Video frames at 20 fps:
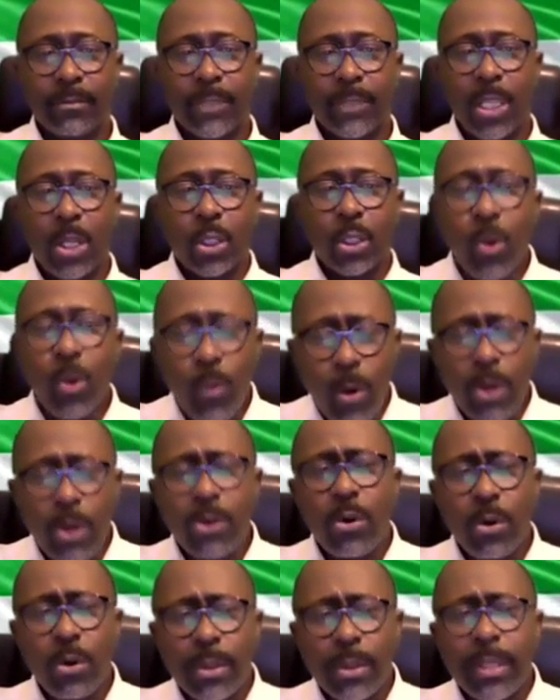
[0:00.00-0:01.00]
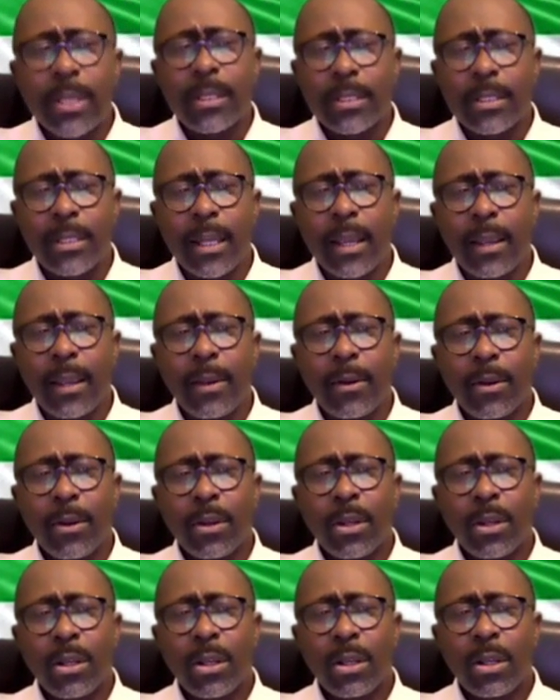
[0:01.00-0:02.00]
So one good thing say,
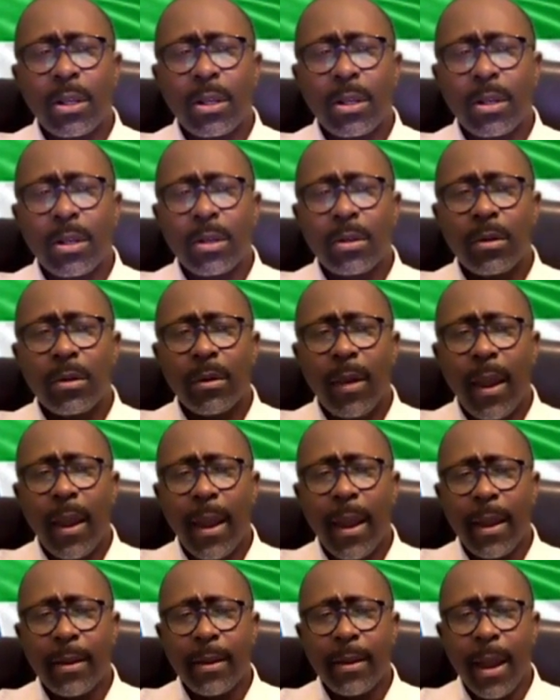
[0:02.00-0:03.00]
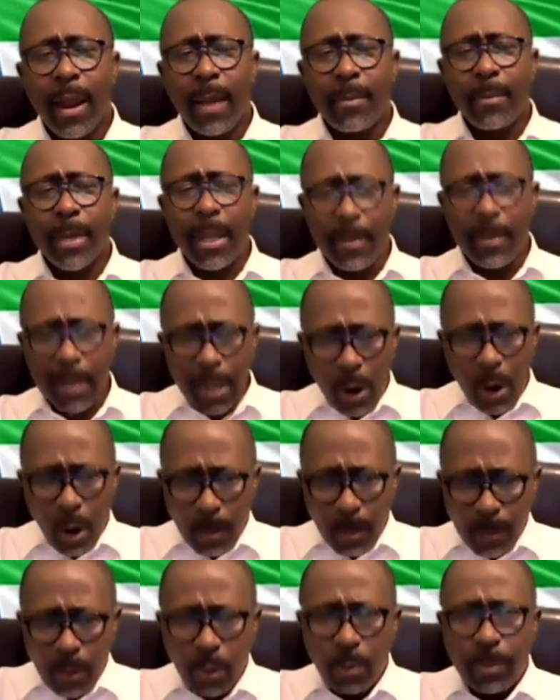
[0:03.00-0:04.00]
and in my
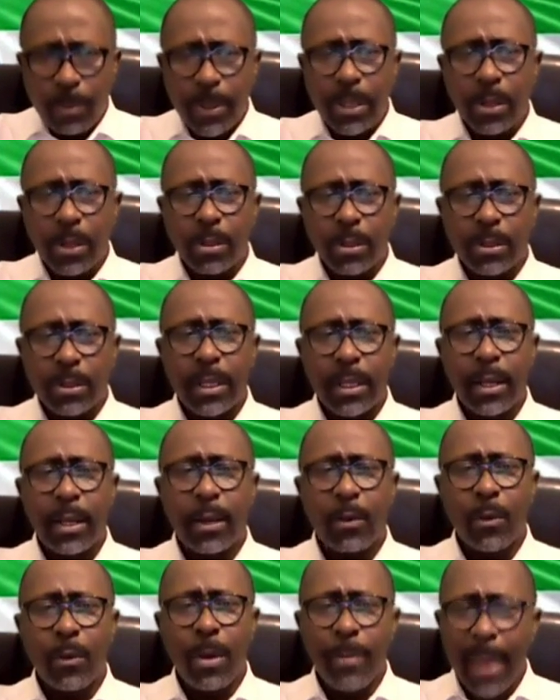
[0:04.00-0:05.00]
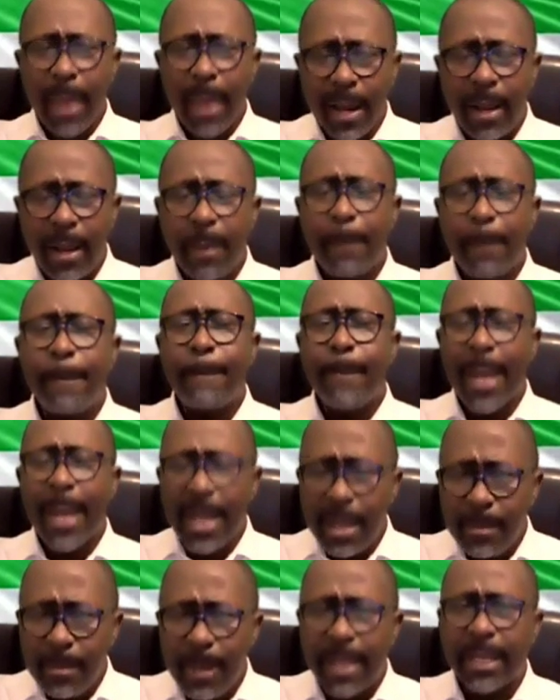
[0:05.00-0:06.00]
humble opinion say, we make
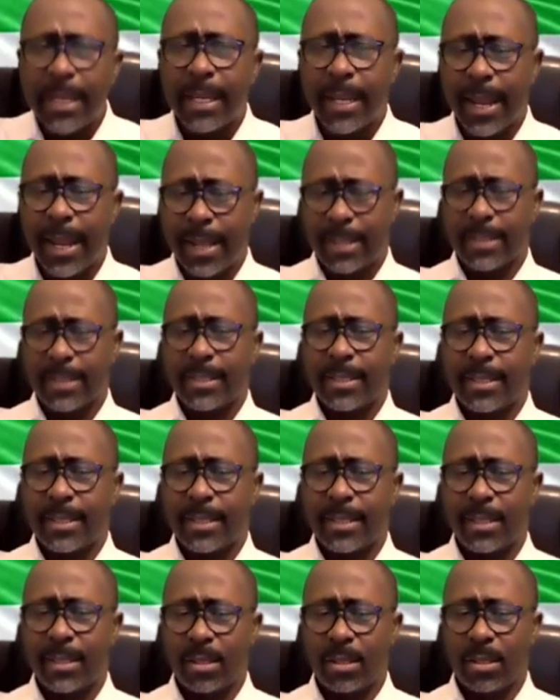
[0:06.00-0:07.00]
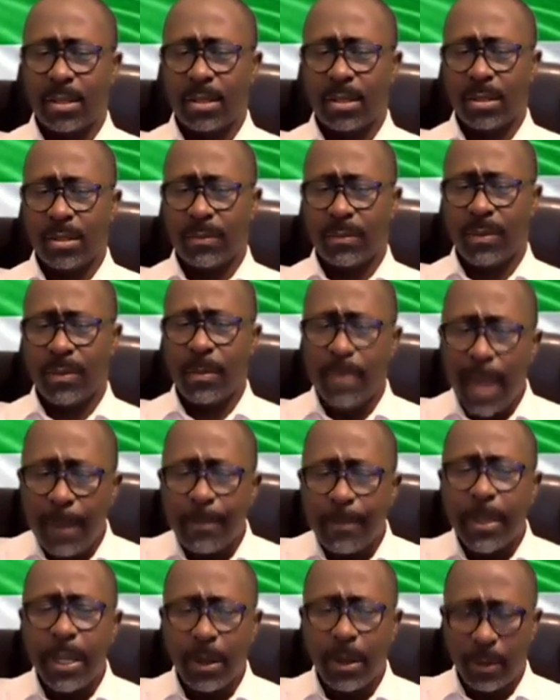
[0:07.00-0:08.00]
many, many gains from that
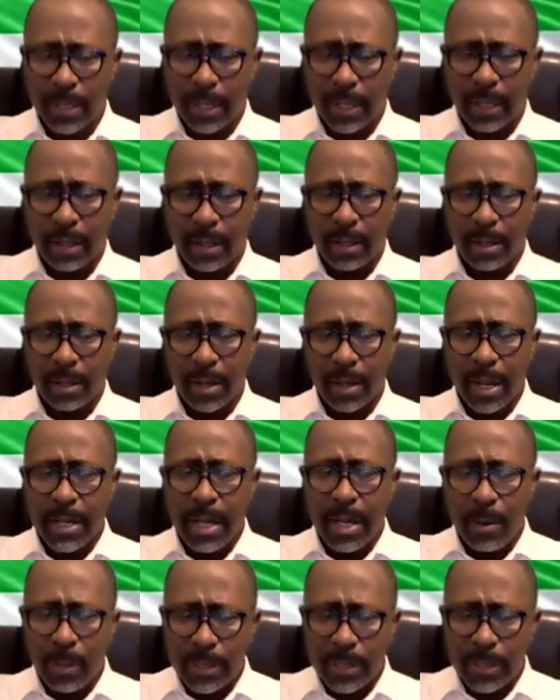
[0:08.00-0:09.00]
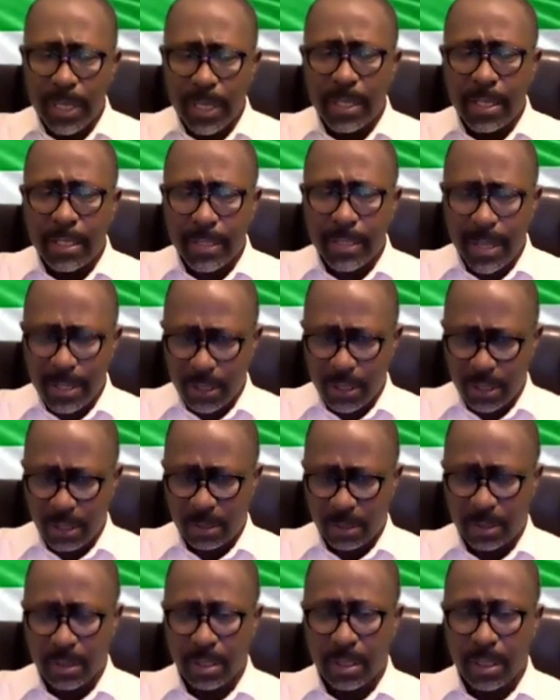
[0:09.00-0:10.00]
period. And there was an
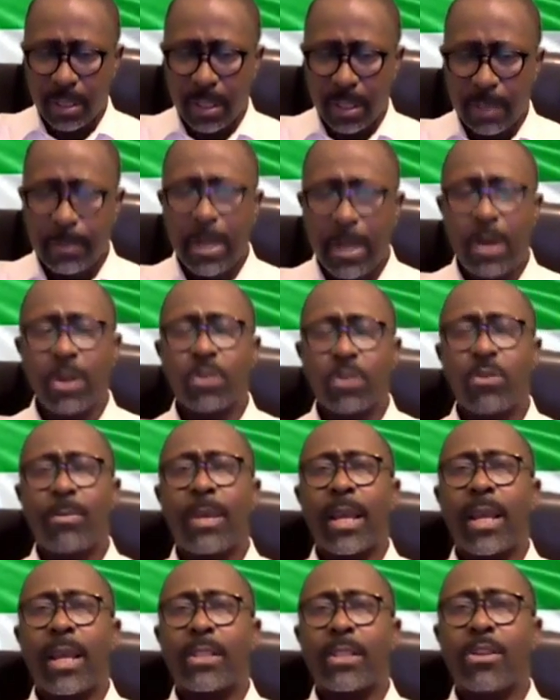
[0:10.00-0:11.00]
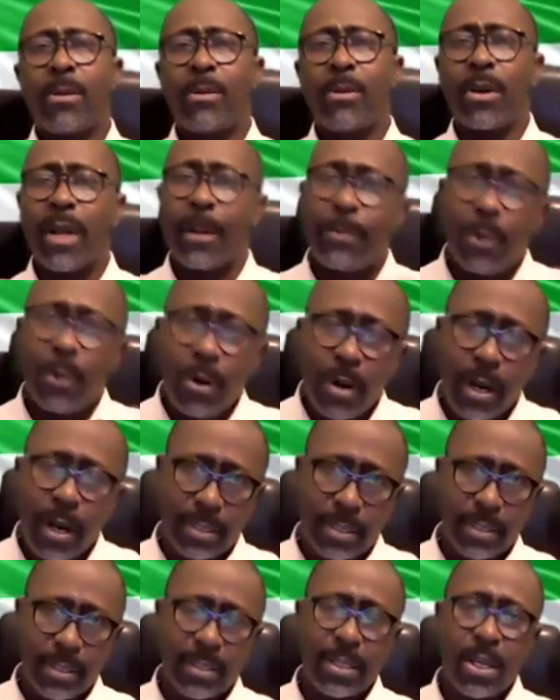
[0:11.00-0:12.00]
intention, because we get some other
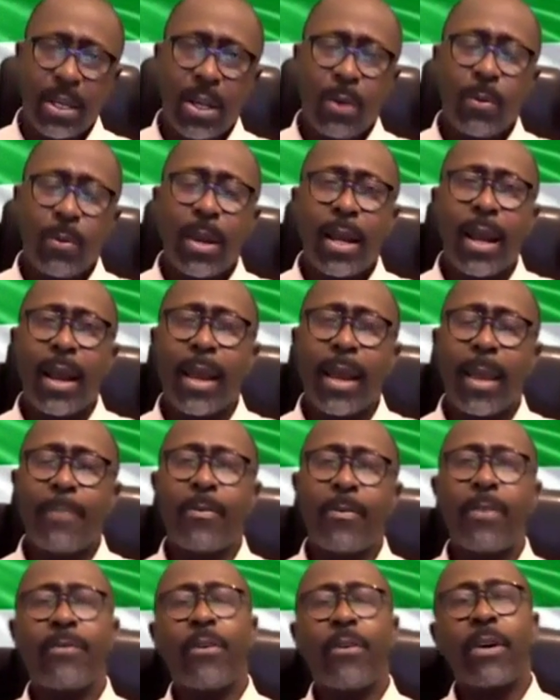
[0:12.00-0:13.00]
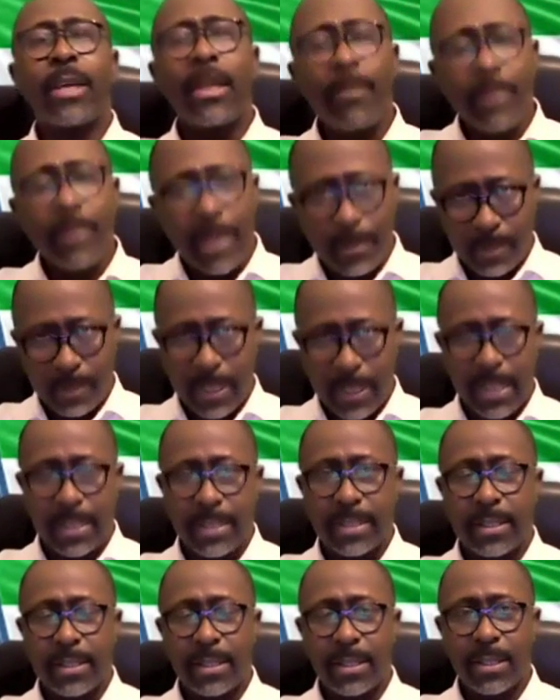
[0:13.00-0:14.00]
brokers, we can help we for keep the peace.